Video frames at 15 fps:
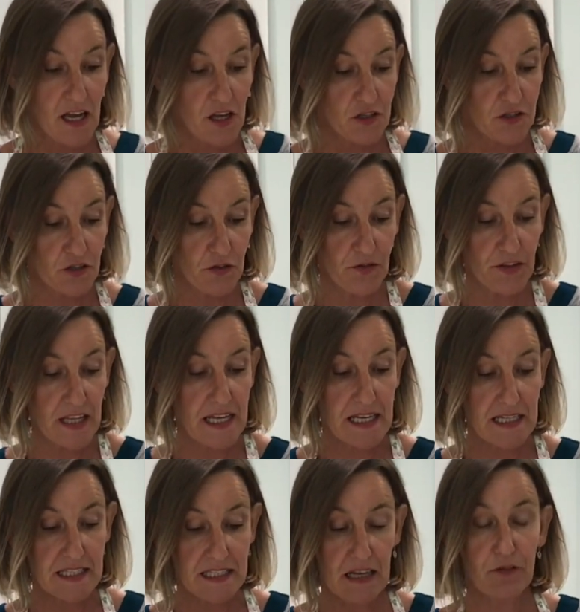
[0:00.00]
So for
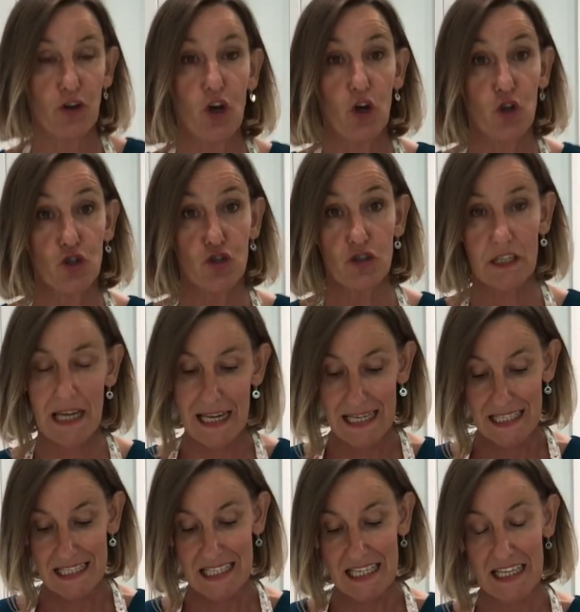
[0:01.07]
this, I've got
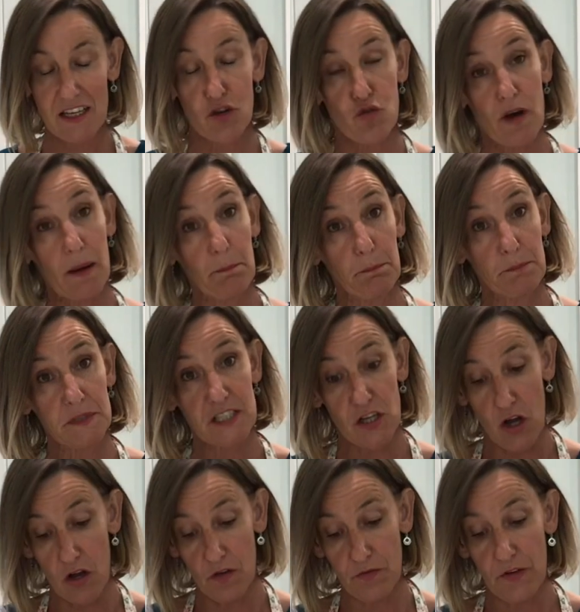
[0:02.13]
180 grams
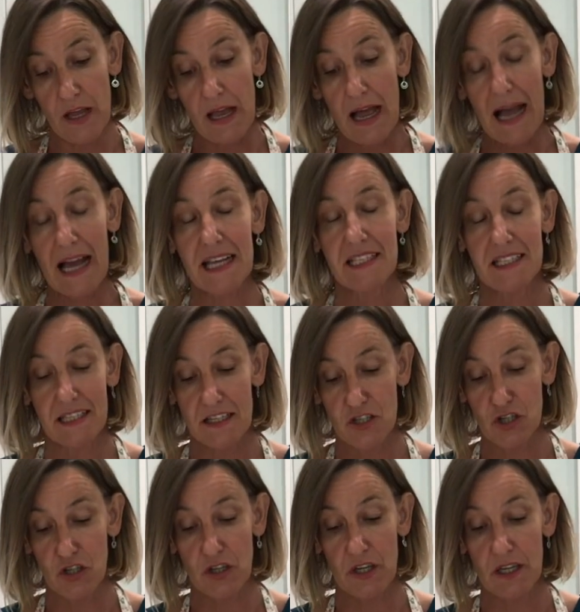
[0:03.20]
of icing
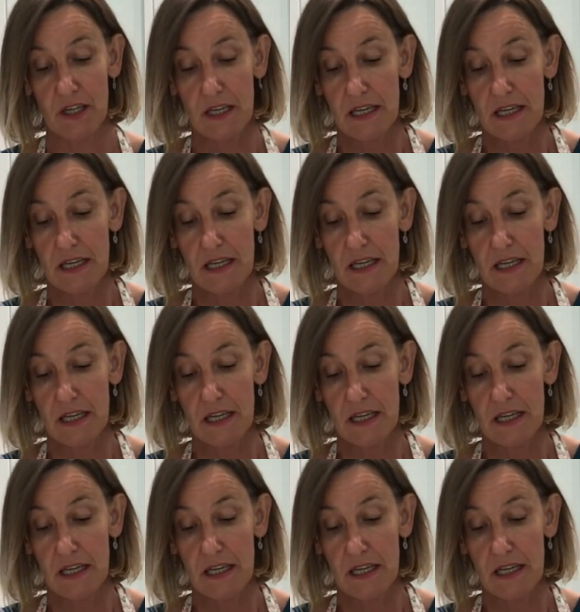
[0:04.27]
sugar.